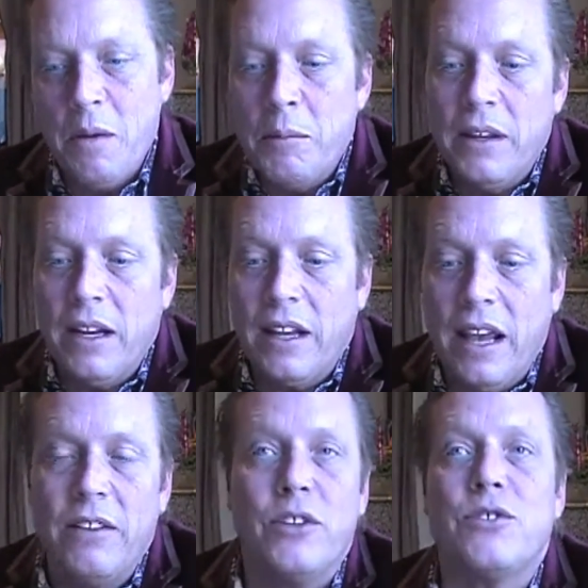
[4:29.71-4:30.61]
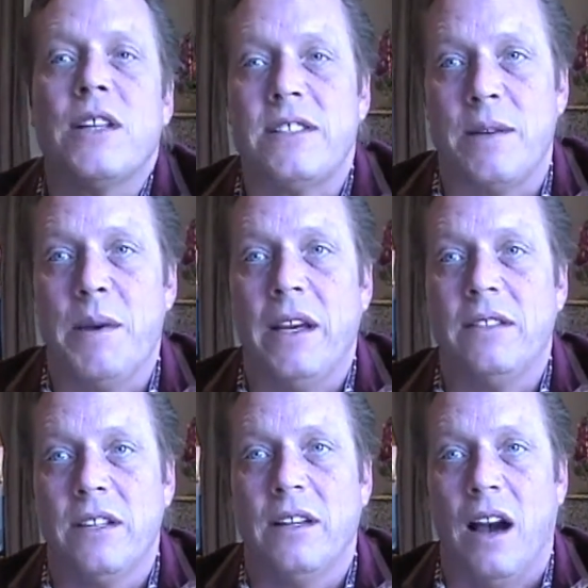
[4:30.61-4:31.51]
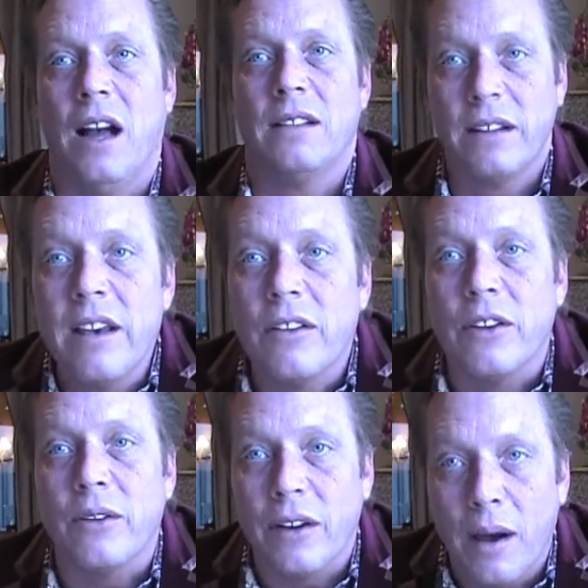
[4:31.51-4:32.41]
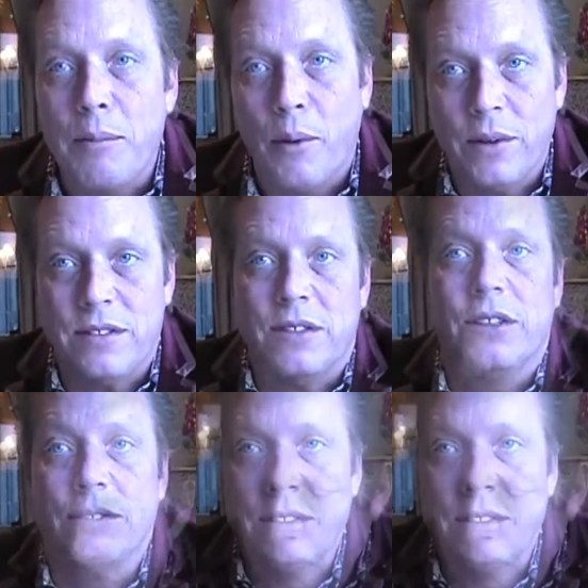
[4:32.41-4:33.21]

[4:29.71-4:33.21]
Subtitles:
But then again, you're trusting me to not kill you and not poison you.